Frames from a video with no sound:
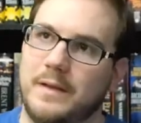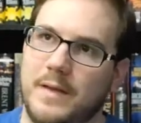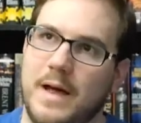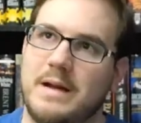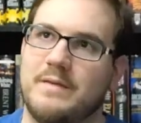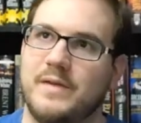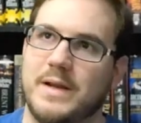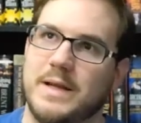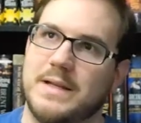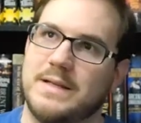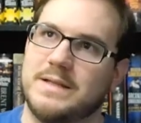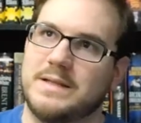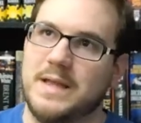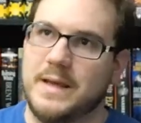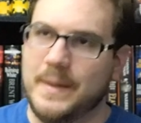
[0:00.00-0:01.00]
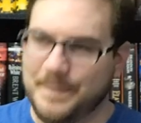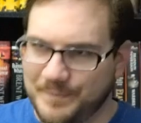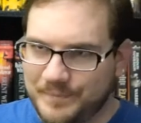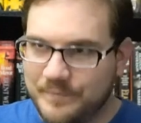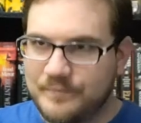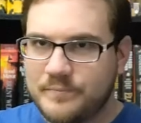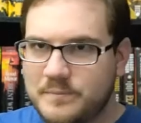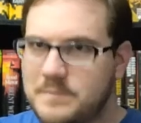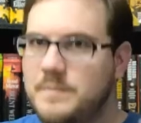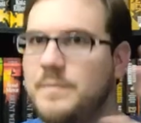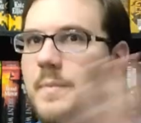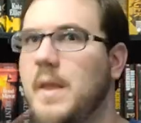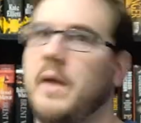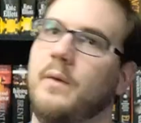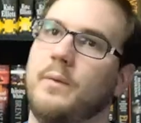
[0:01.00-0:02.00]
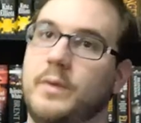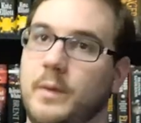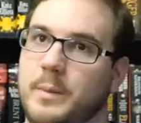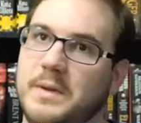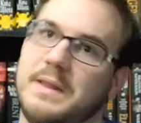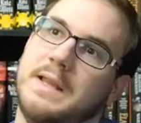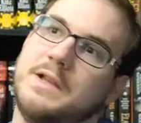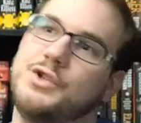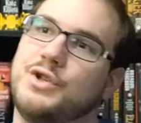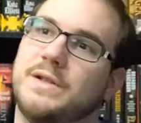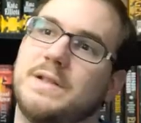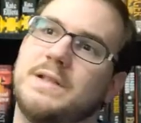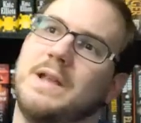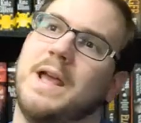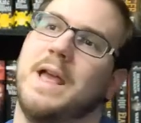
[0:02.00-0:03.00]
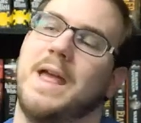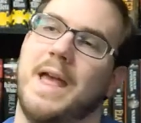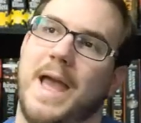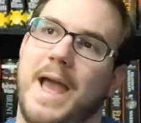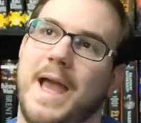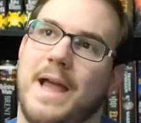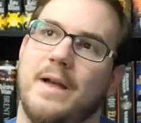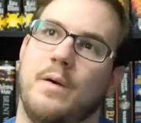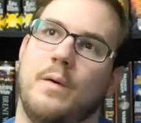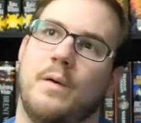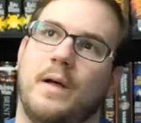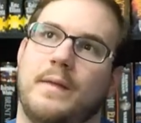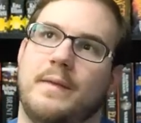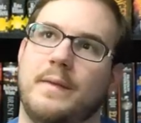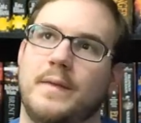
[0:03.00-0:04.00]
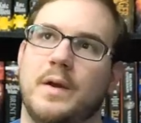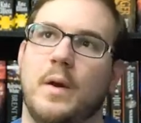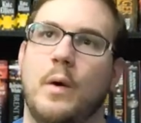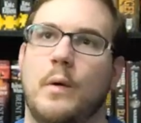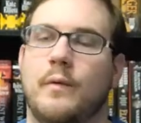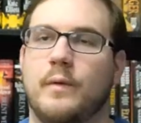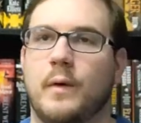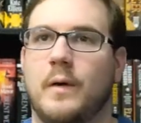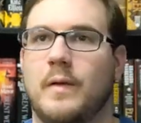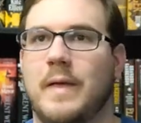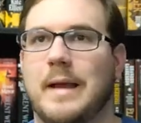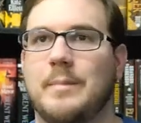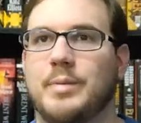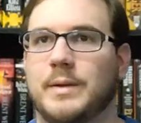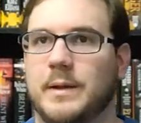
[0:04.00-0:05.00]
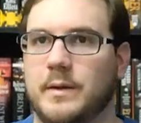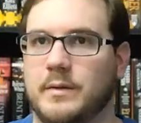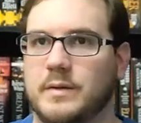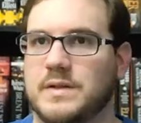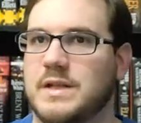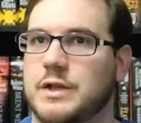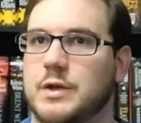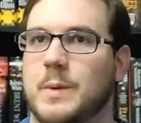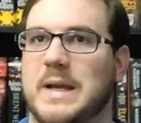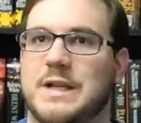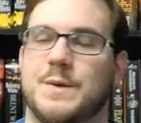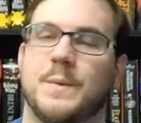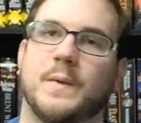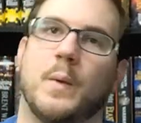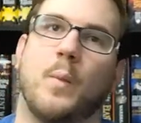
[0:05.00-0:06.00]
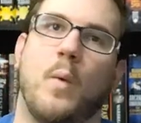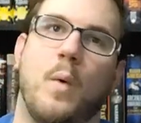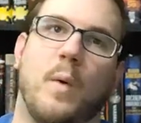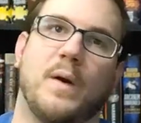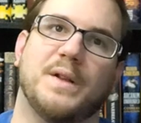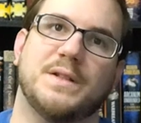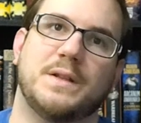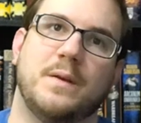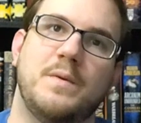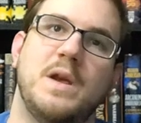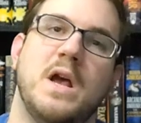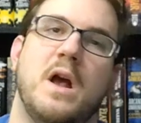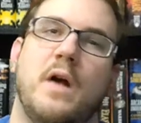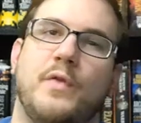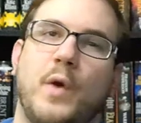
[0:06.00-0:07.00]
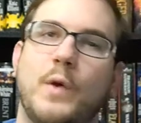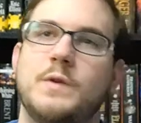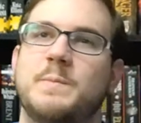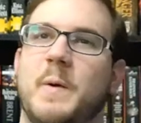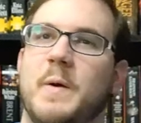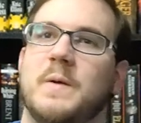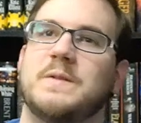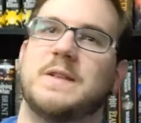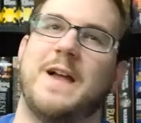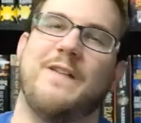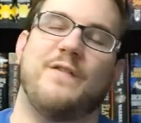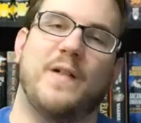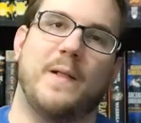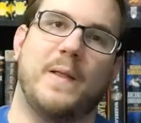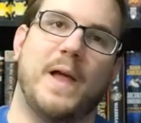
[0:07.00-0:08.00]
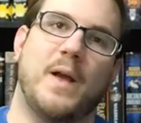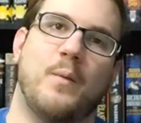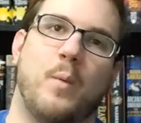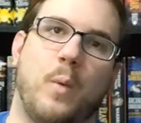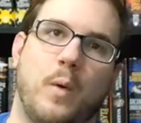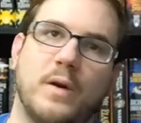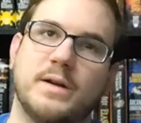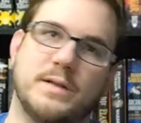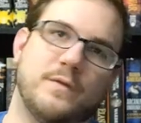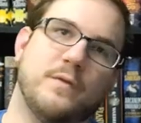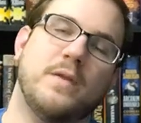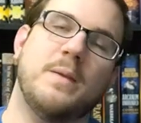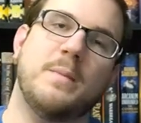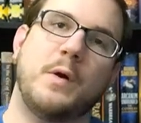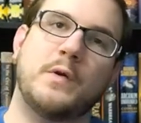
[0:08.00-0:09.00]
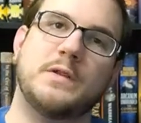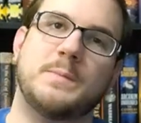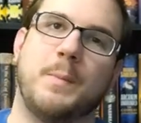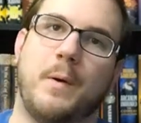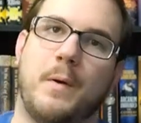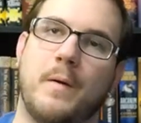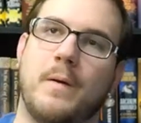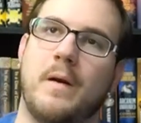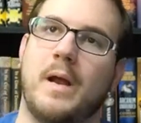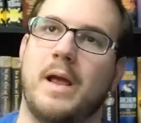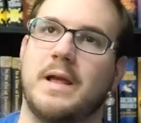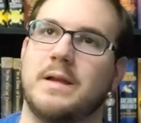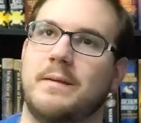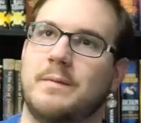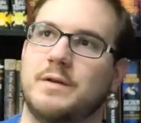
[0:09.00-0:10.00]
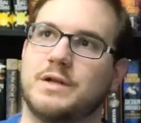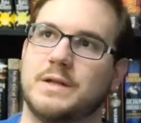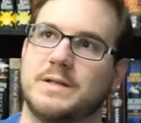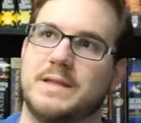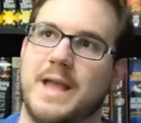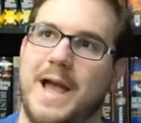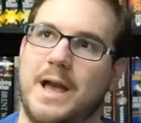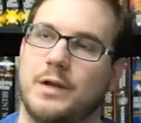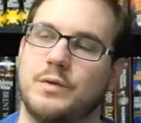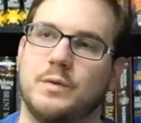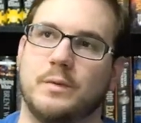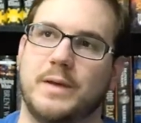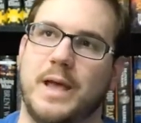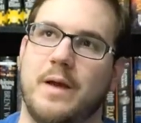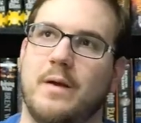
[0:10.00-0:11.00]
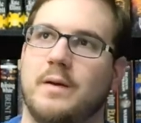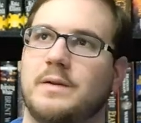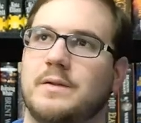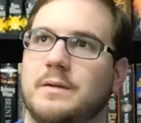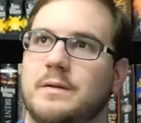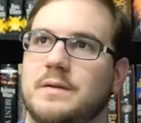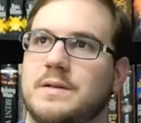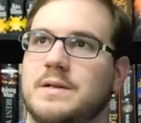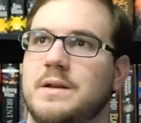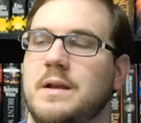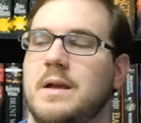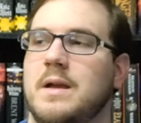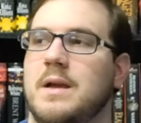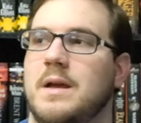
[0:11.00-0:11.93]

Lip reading: a lot of it is the religious angle and then the overall like political situation with the war. And so those parts I felt like worked for the most part. It was just the actual characters,